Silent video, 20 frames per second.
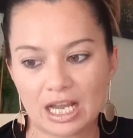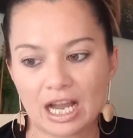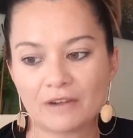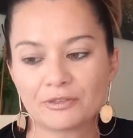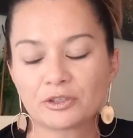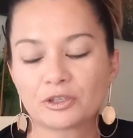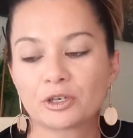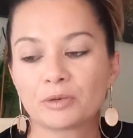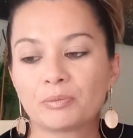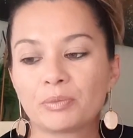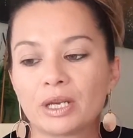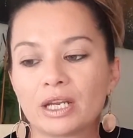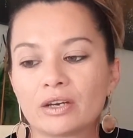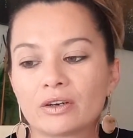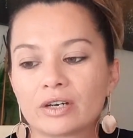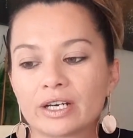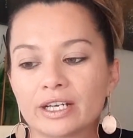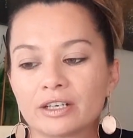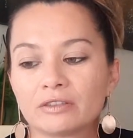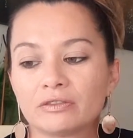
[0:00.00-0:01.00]
After a
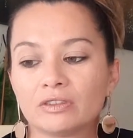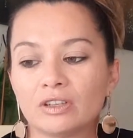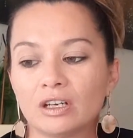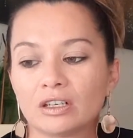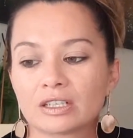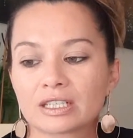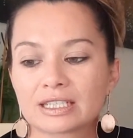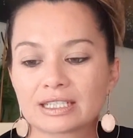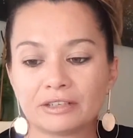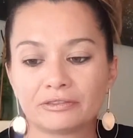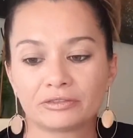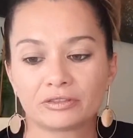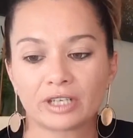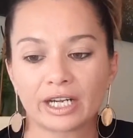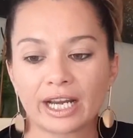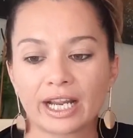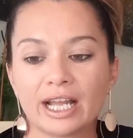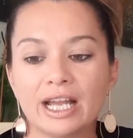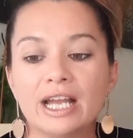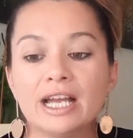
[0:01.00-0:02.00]
period of long
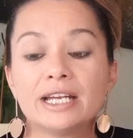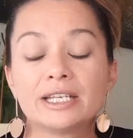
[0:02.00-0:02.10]
suffering,